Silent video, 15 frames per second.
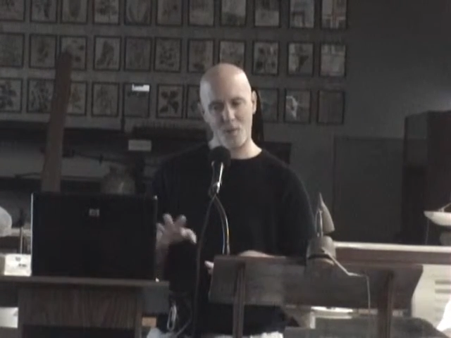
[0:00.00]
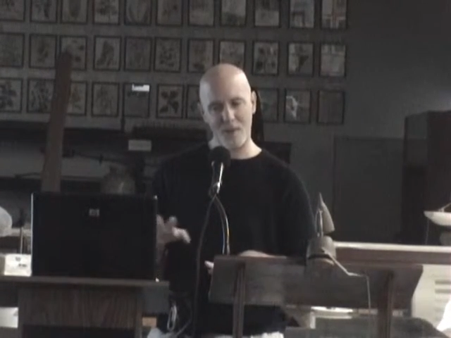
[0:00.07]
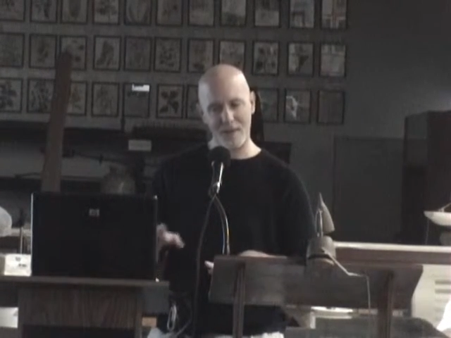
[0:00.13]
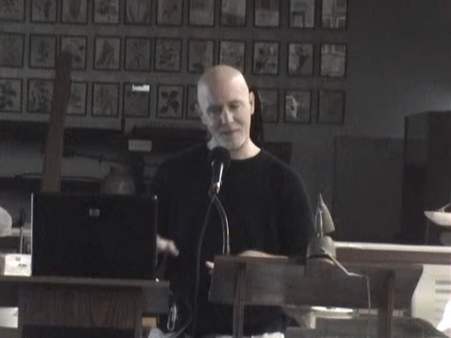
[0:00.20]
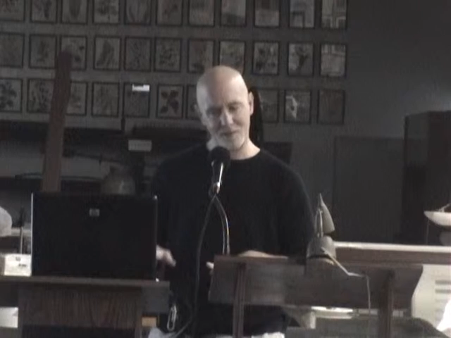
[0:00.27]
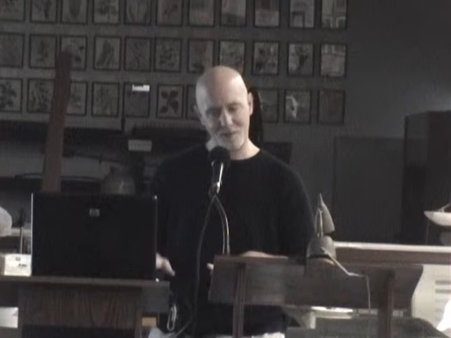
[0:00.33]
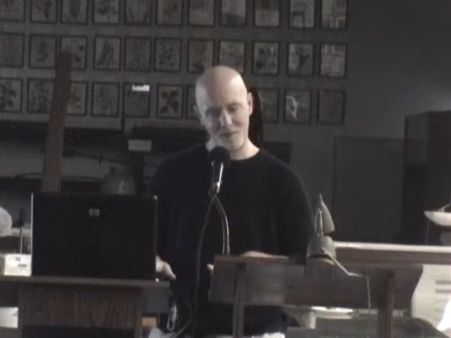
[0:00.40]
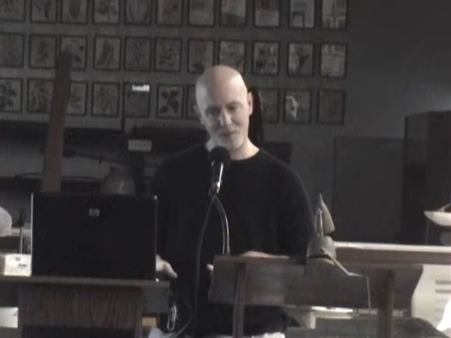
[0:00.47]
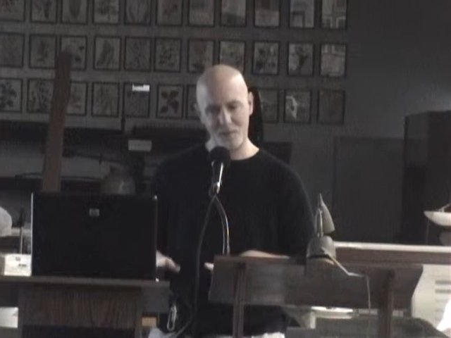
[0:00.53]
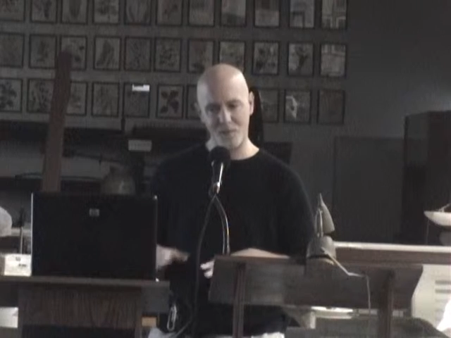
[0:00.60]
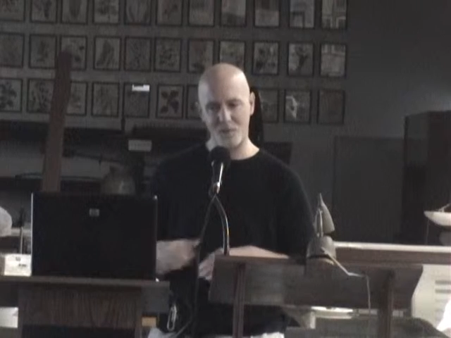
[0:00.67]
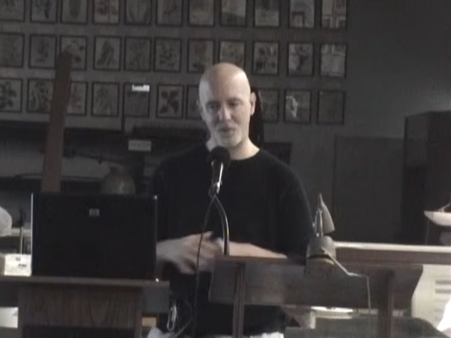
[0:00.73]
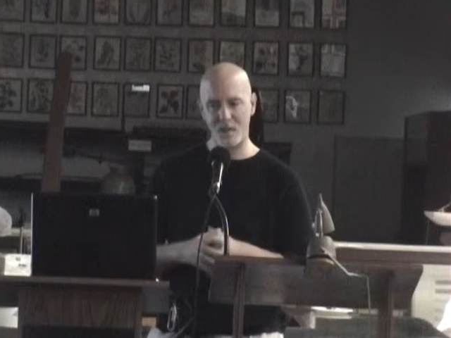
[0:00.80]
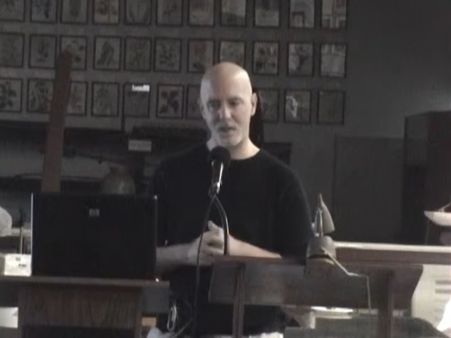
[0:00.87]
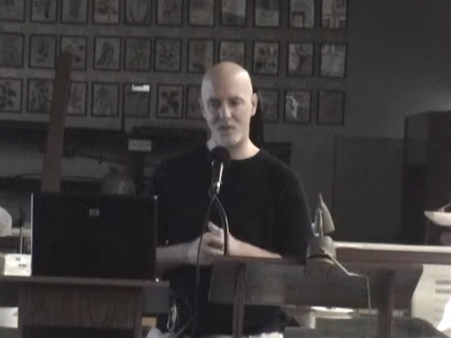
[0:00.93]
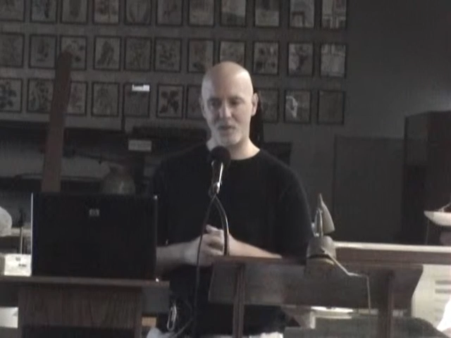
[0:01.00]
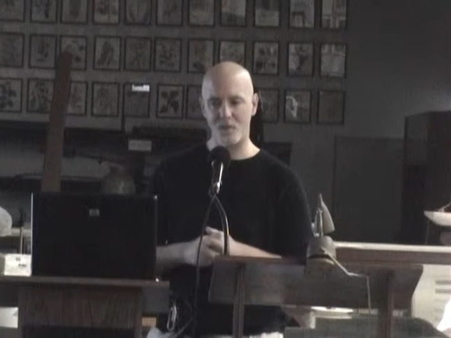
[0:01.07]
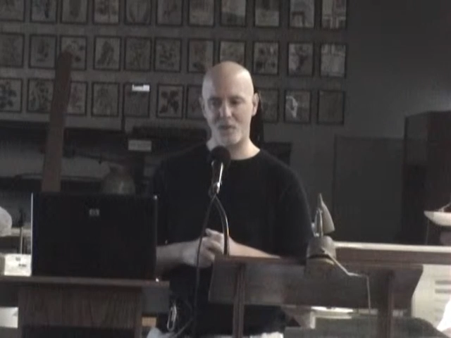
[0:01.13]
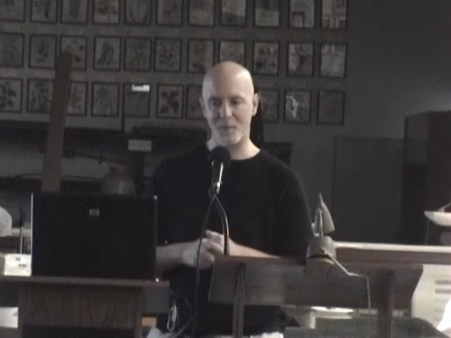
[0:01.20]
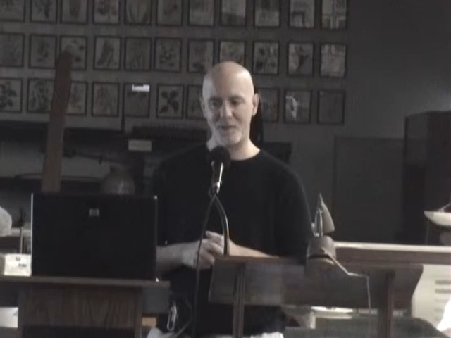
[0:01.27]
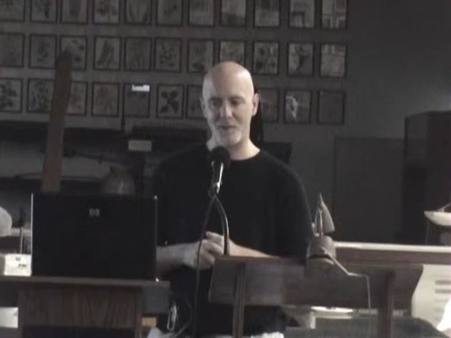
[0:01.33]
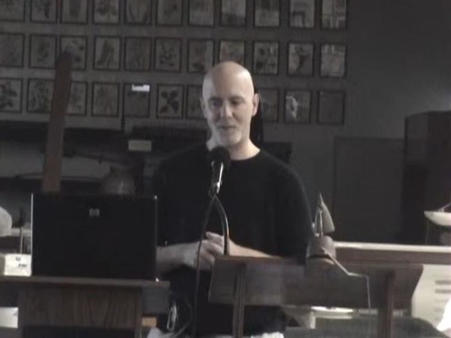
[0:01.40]
quite
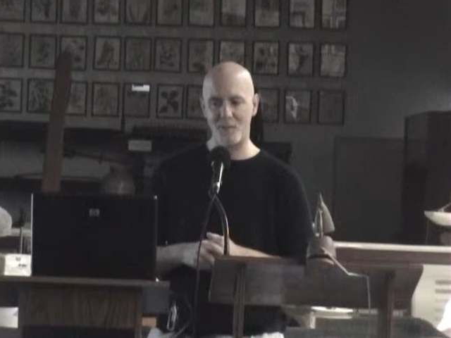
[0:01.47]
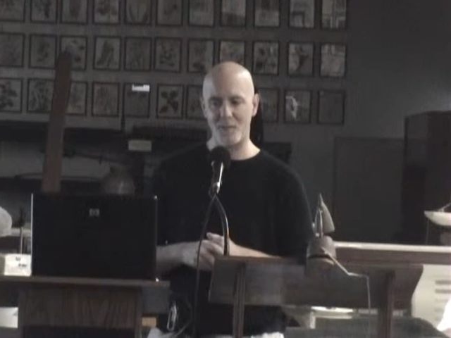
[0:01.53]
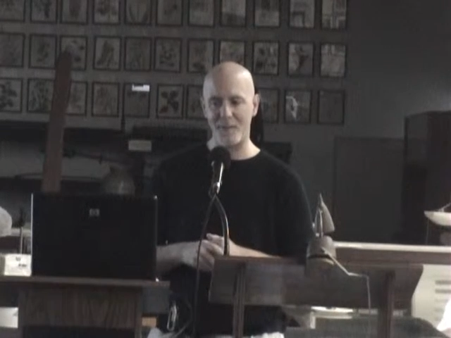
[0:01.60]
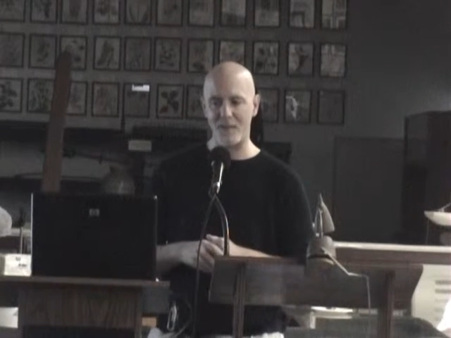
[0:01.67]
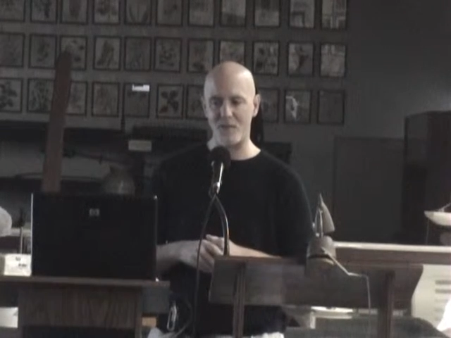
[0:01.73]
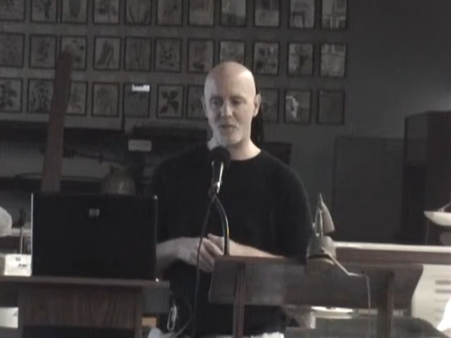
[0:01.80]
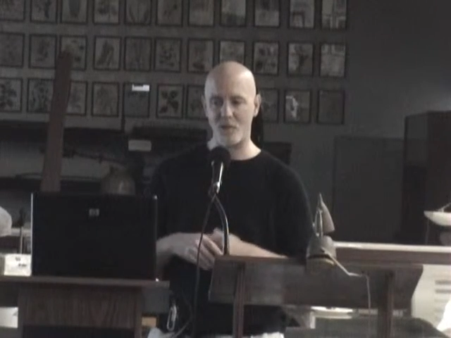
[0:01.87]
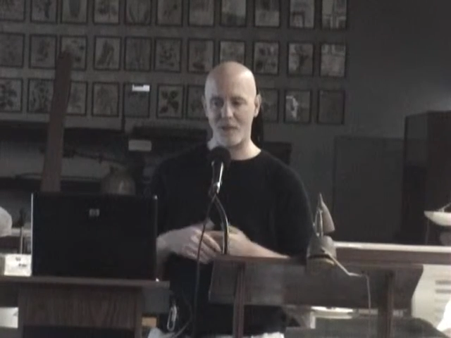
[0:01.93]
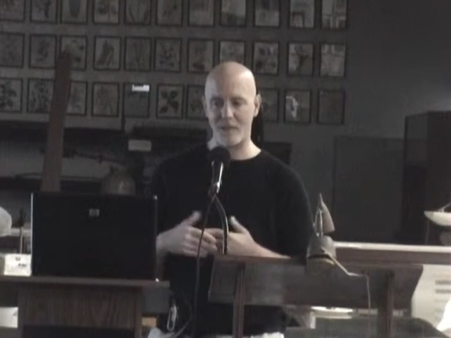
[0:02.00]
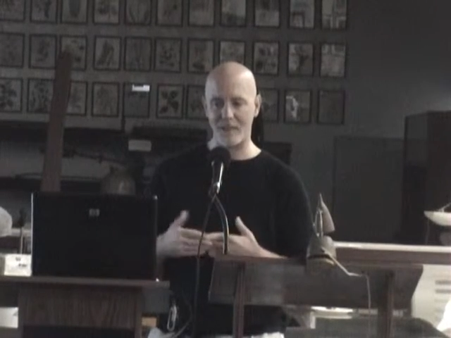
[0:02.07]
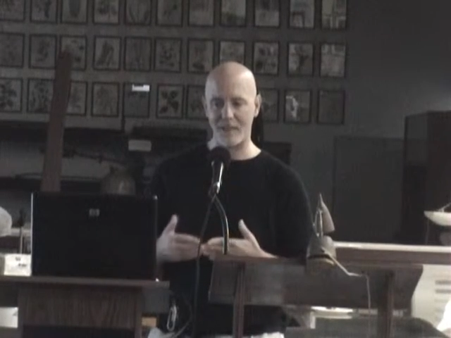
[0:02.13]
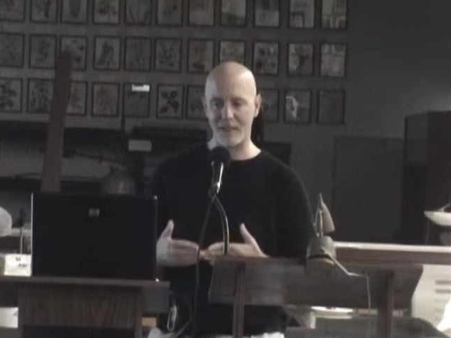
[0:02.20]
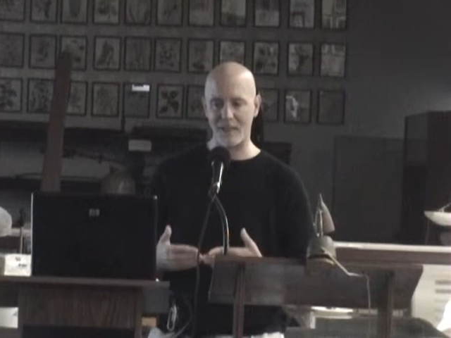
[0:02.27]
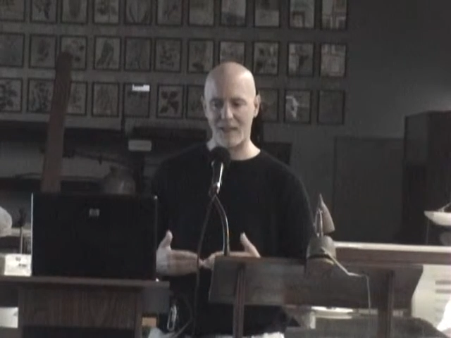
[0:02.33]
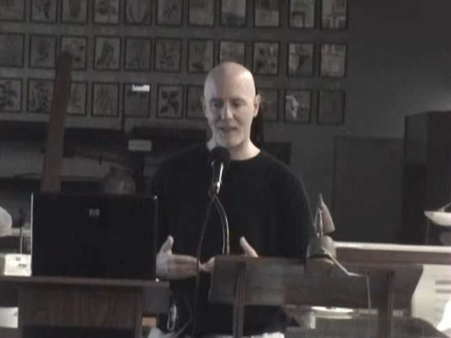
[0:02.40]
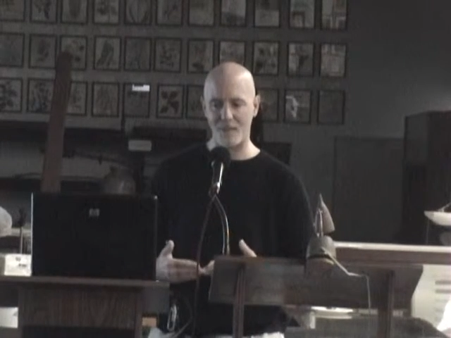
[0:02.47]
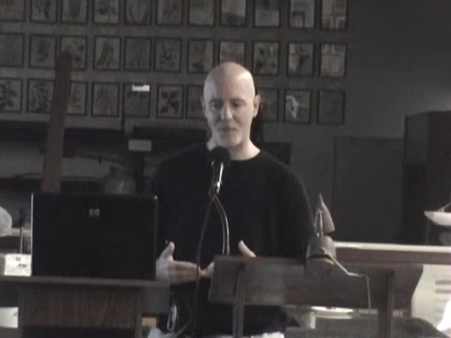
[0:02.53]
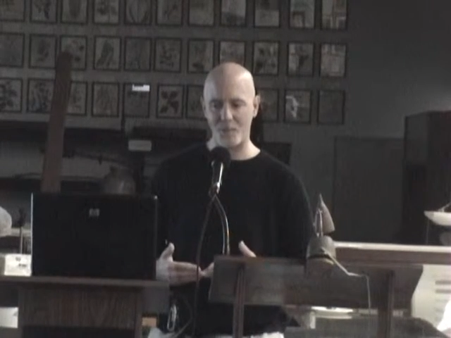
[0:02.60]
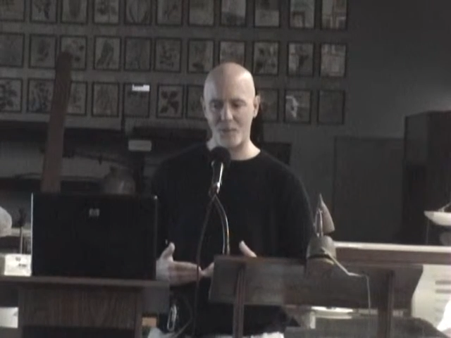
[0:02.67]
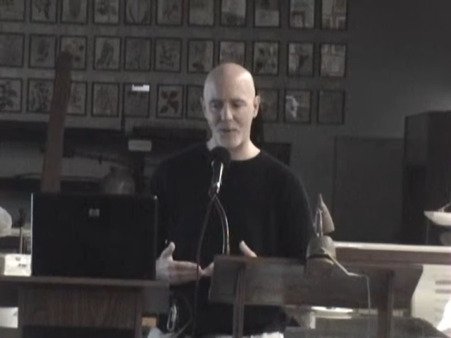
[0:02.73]
so much information on daily life and